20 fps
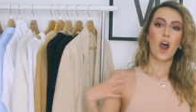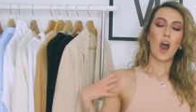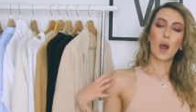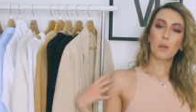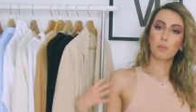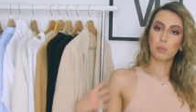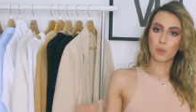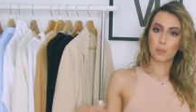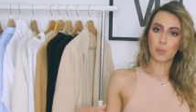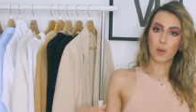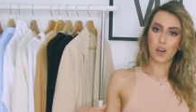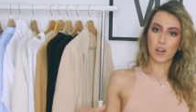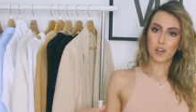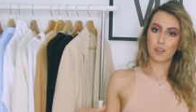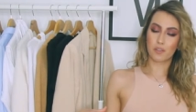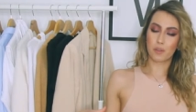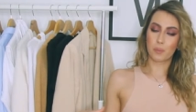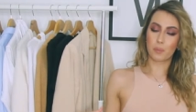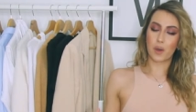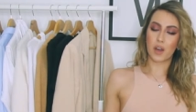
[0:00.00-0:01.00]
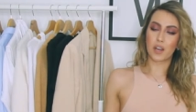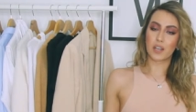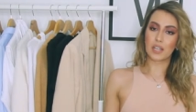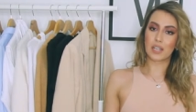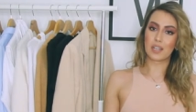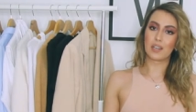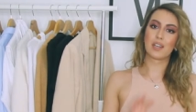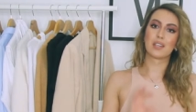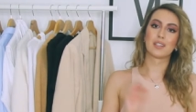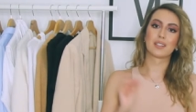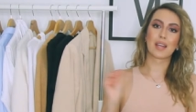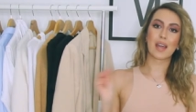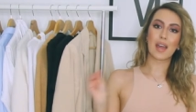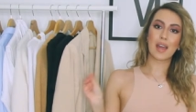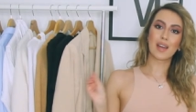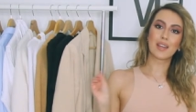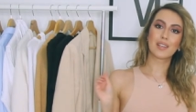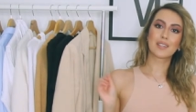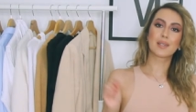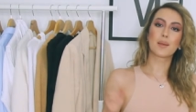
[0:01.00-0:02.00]
upper part of the body is
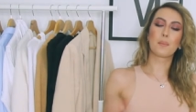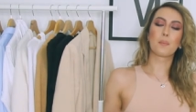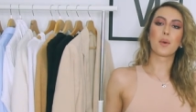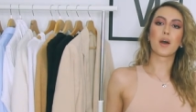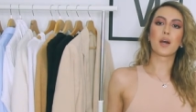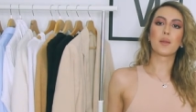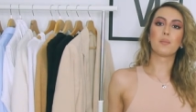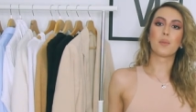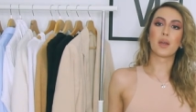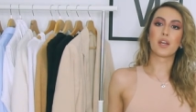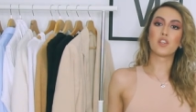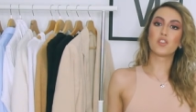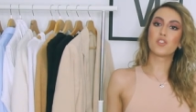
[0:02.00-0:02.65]
S, but my